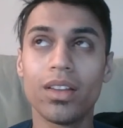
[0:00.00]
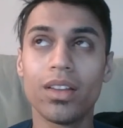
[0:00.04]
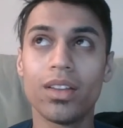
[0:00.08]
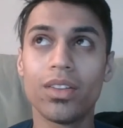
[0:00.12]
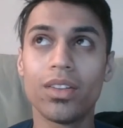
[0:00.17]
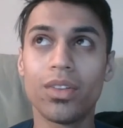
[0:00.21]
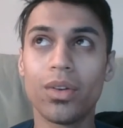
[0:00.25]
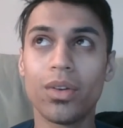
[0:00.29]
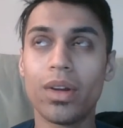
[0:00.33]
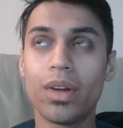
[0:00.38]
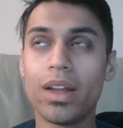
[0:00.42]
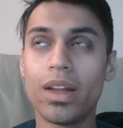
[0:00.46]

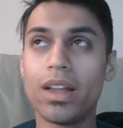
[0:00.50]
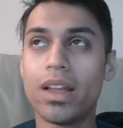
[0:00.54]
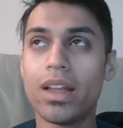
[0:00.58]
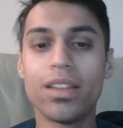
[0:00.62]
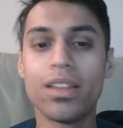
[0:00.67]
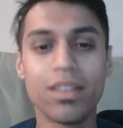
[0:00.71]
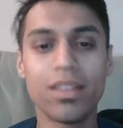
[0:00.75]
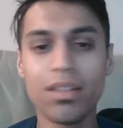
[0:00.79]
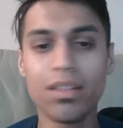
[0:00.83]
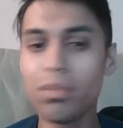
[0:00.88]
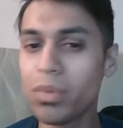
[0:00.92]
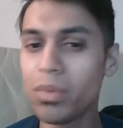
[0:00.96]
So in
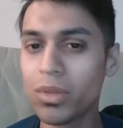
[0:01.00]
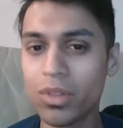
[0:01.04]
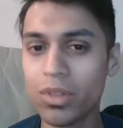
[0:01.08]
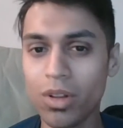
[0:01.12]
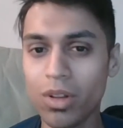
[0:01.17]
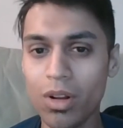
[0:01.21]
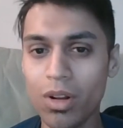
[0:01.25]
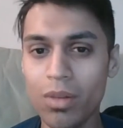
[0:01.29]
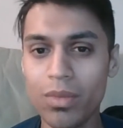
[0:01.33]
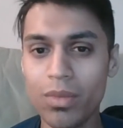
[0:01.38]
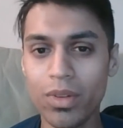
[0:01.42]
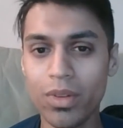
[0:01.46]
simple
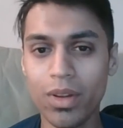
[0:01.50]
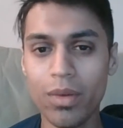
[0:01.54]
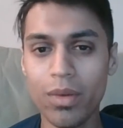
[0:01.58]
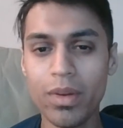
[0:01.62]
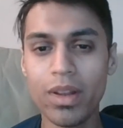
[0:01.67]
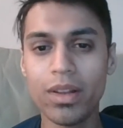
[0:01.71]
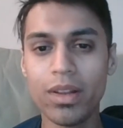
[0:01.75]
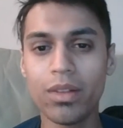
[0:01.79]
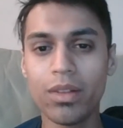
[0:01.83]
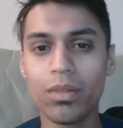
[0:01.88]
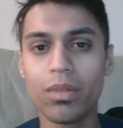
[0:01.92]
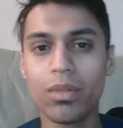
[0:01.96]
terms, can
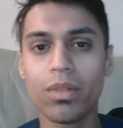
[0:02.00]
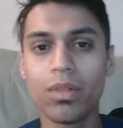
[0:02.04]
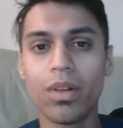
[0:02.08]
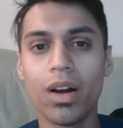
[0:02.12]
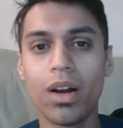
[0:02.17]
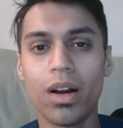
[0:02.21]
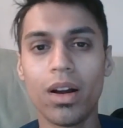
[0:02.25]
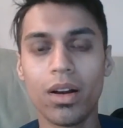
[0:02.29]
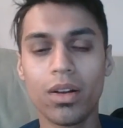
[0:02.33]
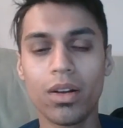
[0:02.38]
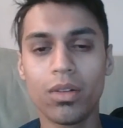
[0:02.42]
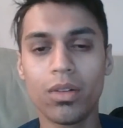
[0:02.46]
we
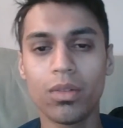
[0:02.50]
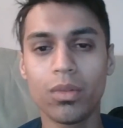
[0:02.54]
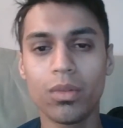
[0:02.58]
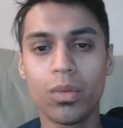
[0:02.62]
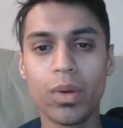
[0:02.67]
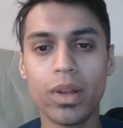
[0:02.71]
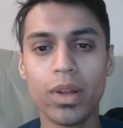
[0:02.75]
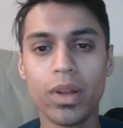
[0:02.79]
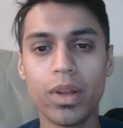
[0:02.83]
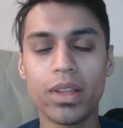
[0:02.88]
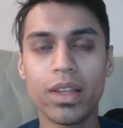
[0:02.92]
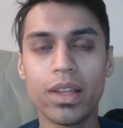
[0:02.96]

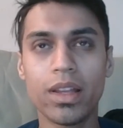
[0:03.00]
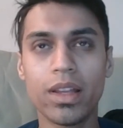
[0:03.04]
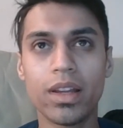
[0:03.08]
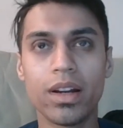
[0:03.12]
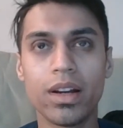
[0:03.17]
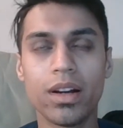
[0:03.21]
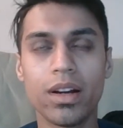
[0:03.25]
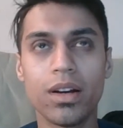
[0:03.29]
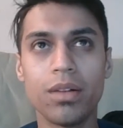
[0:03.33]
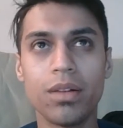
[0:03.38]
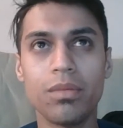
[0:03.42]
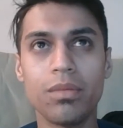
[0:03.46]
quickly
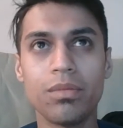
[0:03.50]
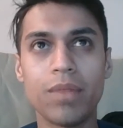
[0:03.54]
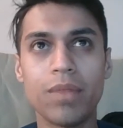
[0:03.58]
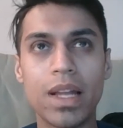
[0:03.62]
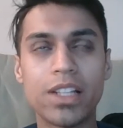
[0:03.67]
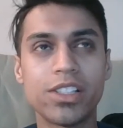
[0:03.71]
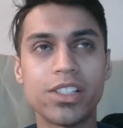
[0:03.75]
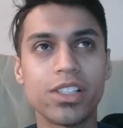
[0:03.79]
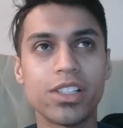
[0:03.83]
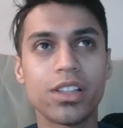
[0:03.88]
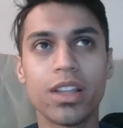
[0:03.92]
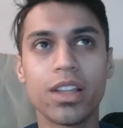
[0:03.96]

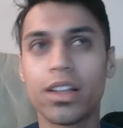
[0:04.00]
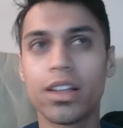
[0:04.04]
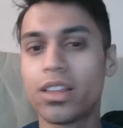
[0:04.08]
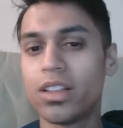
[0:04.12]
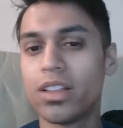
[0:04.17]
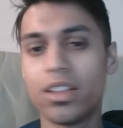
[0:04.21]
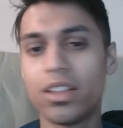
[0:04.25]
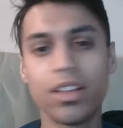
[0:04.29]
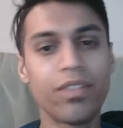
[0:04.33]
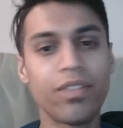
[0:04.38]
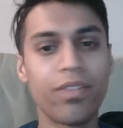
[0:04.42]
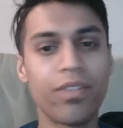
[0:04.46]
mention like the
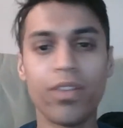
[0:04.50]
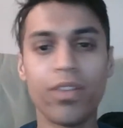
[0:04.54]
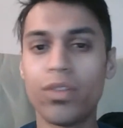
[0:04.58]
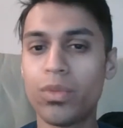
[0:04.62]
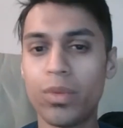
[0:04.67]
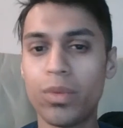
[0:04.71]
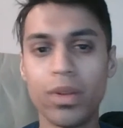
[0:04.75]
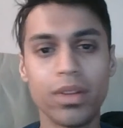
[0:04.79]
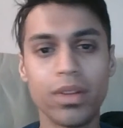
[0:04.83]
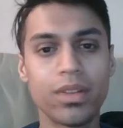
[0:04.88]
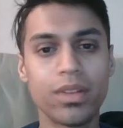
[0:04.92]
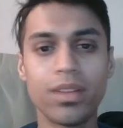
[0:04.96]
difference
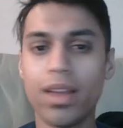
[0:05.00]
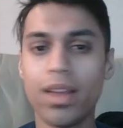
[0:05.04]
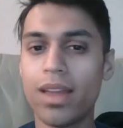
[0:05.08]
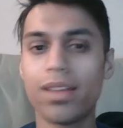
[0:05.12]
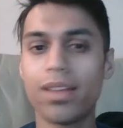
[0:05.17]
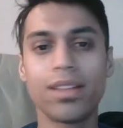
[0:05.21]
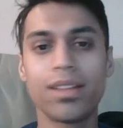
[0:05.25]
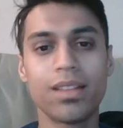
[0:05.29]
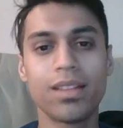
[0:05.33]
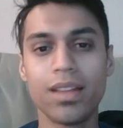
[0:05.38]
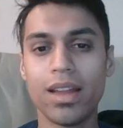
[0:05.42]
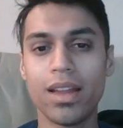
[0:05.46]
between
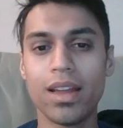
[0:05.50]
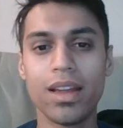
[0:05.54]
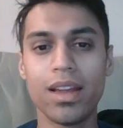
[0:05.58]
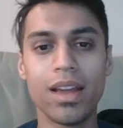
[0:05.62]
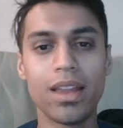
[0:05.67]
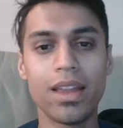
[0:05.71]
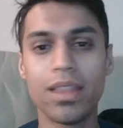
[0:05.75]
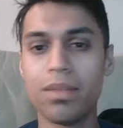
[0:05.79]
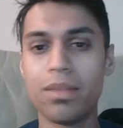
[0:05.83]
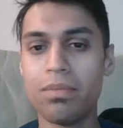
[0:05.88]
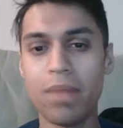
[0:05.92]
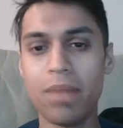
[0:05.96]
testnet
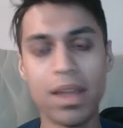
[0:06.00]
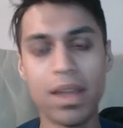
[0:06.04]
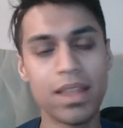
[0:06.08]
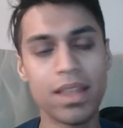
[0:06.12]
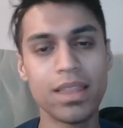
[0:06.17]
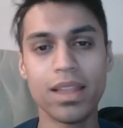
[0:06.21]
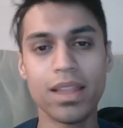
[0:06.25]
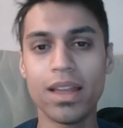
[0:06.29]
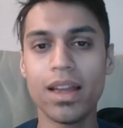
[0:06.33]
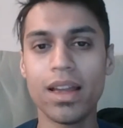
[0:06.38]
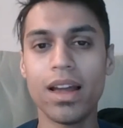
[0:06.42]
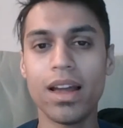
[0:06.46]
and the
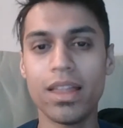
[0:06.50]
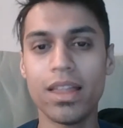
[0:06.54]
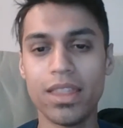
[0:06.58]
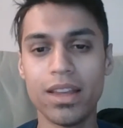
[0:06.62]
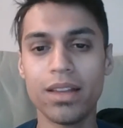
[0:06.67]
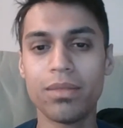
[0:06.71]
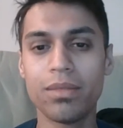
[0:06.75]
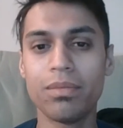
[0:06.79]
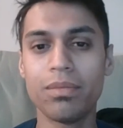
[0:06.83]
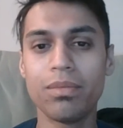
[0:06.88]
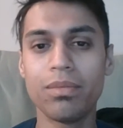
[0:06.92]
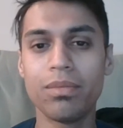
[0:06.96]
mainnet? I
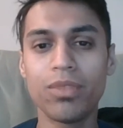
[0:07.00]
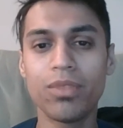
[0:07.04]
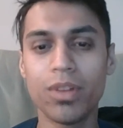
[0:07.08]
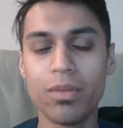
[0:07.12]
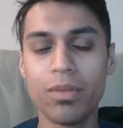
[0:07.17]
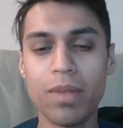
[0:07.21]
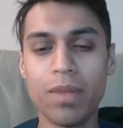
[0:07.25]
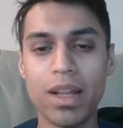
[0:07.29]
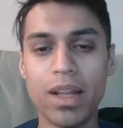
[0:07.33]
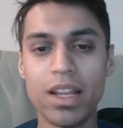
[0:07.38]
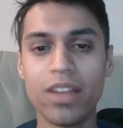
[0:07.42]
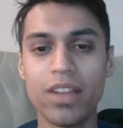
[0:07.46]
think to
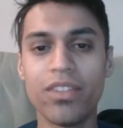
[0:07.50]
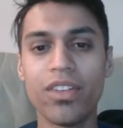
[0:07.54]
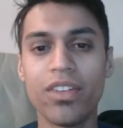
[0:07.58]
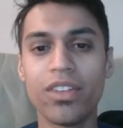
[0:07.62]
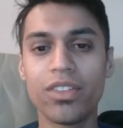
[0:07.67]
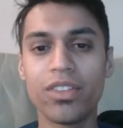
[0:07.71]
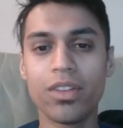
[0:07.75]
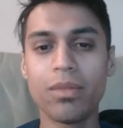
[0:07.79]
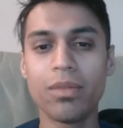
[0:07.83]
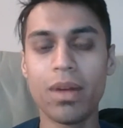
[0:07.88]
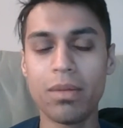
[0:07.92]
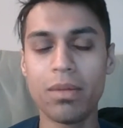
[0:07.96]
many of
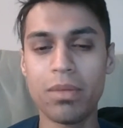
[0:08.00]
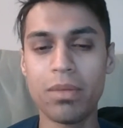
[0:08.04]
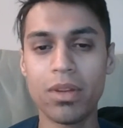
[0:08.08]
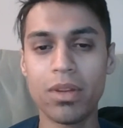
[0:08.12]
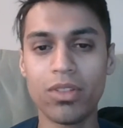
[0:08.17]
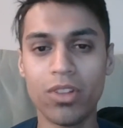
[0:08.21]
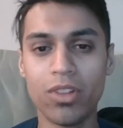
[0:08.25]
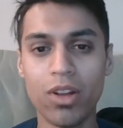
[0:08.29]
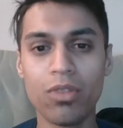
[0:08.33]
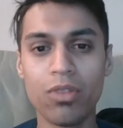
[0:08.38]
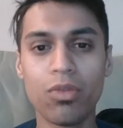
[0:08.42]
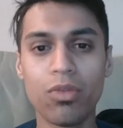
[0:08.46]
us it might be
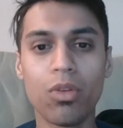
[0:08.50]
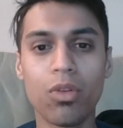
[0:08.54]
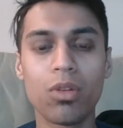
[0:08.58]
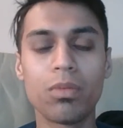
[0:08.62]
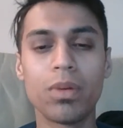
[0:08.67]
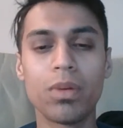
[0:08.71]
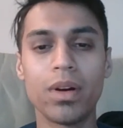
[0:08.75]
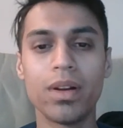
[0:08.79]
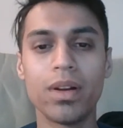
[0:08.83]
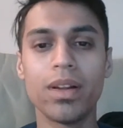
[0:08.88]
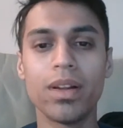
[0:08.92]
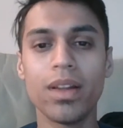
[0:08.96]
straightforward,
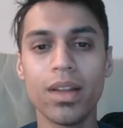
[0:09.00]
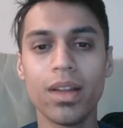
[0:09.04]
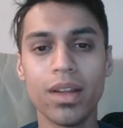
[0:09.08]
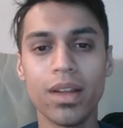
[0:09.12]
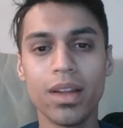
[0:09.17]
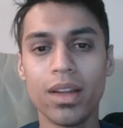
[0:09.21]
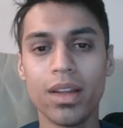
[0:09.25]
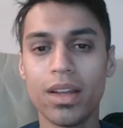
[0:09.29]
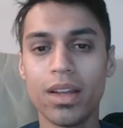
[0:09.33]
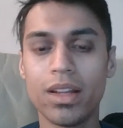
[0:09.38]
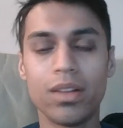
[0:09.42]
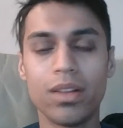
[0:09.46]
but
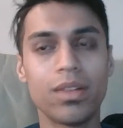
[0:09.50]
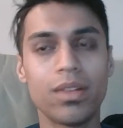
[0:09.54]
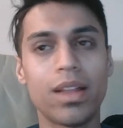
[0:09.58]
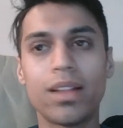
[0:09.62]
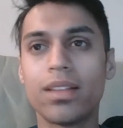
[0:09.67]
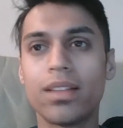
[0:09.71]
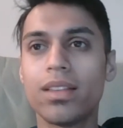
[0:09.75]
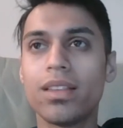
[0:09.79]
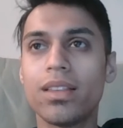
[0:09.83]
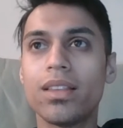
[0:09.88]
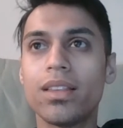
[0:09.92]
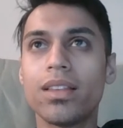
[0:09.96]

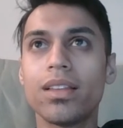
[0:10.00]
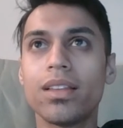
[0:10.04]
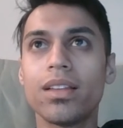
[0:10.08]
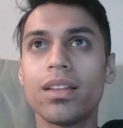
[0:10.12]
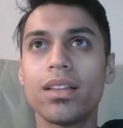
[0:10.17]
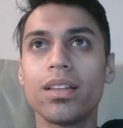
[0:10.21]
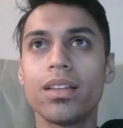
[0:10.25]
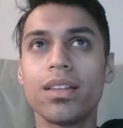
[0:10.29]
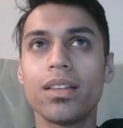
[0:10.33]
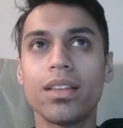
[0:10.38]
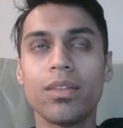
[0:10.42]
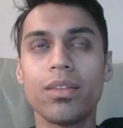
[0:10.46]
that
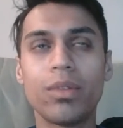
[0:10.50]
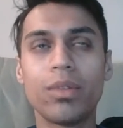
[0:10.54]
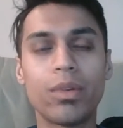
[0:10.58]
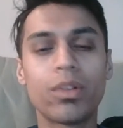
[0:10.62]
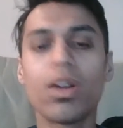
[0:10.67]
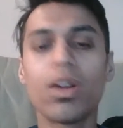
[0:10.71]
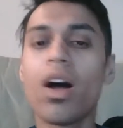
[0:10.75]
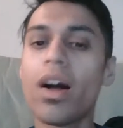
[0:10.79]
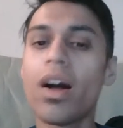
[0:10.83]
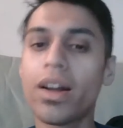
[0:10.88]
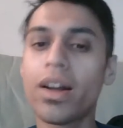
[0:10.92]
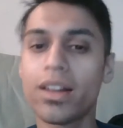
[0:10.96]
we were
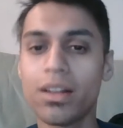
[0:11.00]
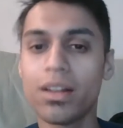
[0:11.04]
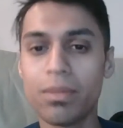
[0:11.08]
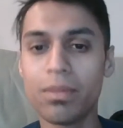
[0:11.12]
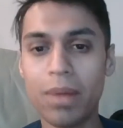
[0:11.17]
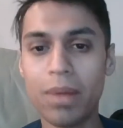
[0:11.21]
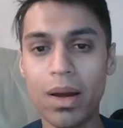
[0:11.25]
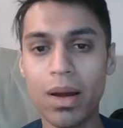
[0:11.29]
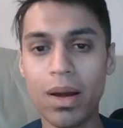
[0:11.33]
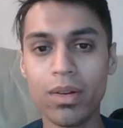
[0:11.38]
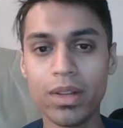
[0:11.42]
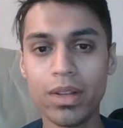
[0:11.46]
talking
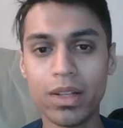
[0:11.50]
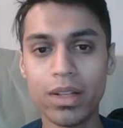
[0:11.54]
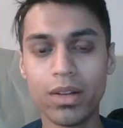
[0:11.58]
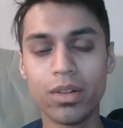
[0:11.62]
about